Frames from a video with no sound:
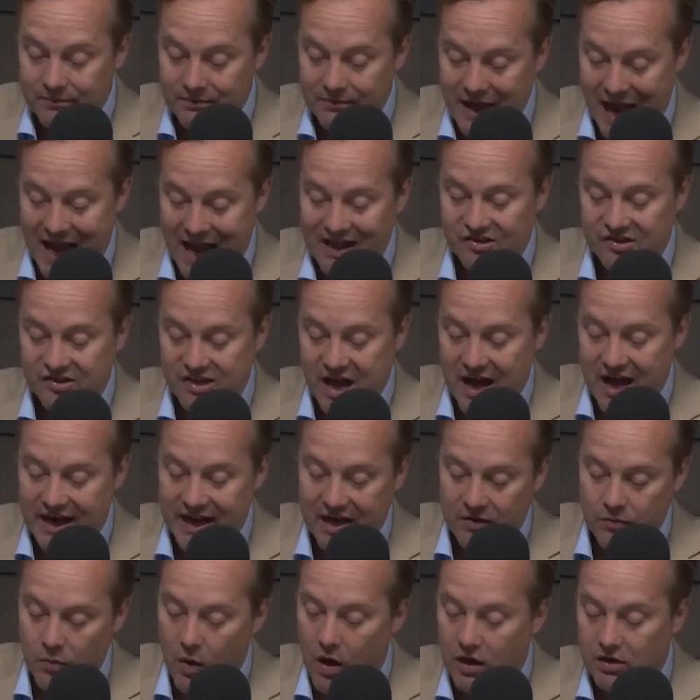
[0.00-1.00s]
at Scott
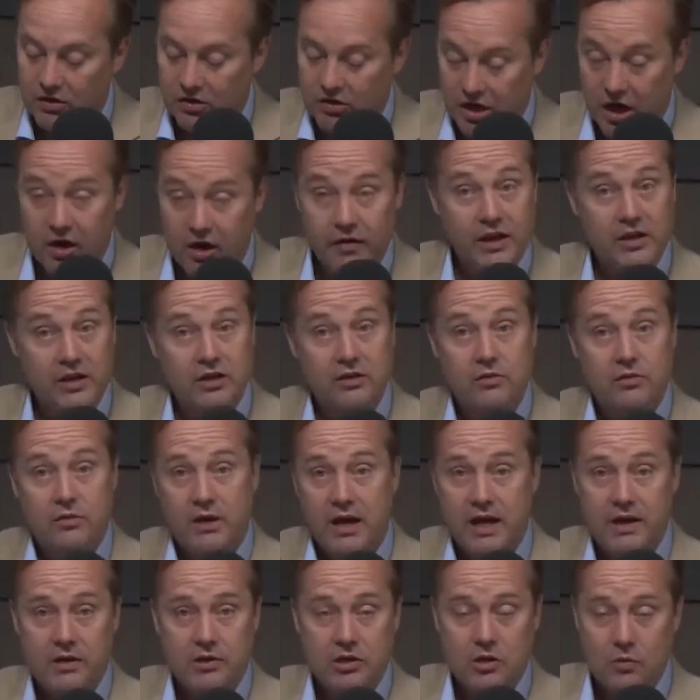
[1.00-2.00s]
Ed Walker know that you,
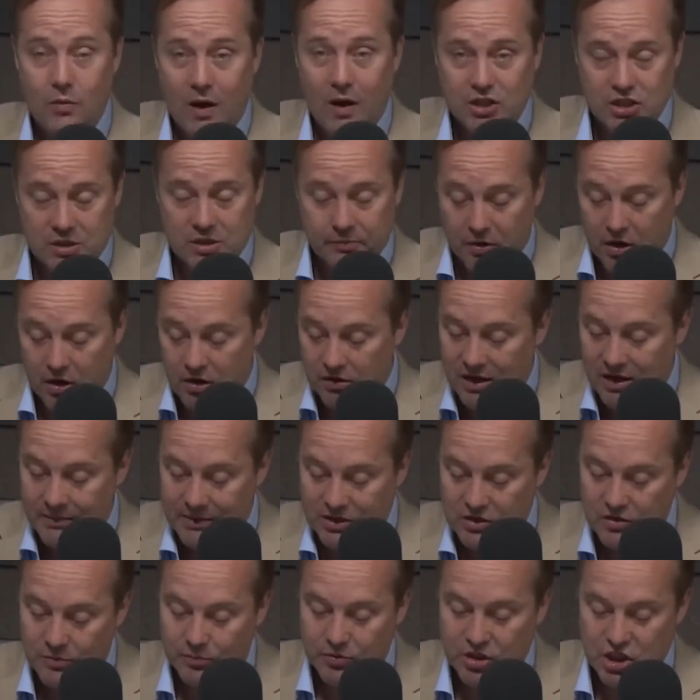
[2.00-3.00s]
hey, you watch the program
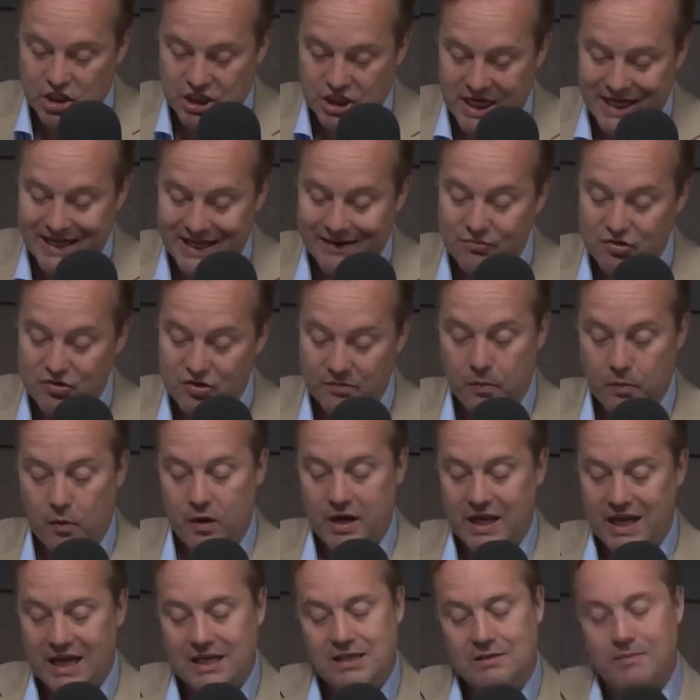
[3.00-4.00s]
and you appreciate him
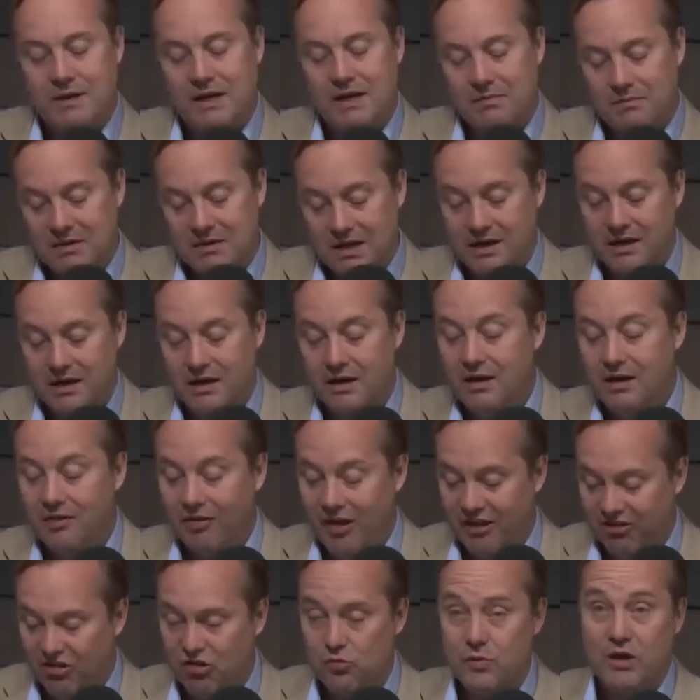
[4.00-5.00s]
supporting independent media
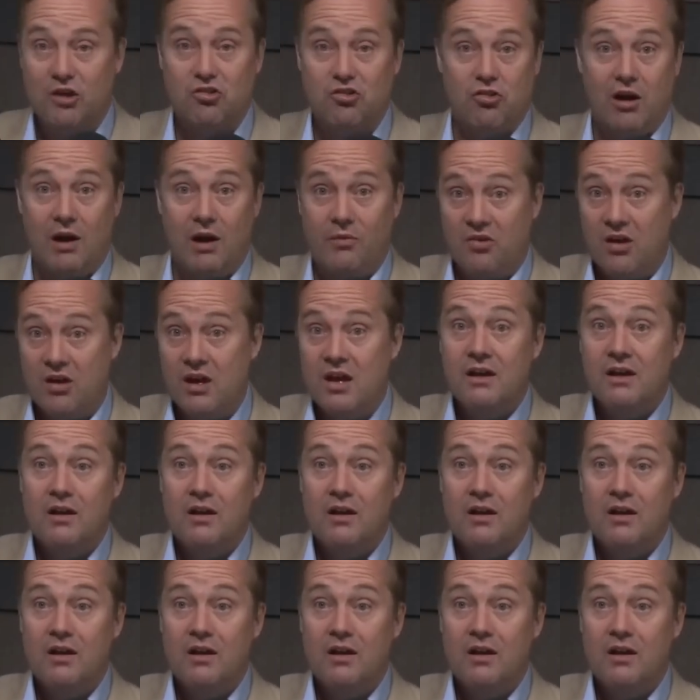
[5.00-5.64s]
like This Week in Startups.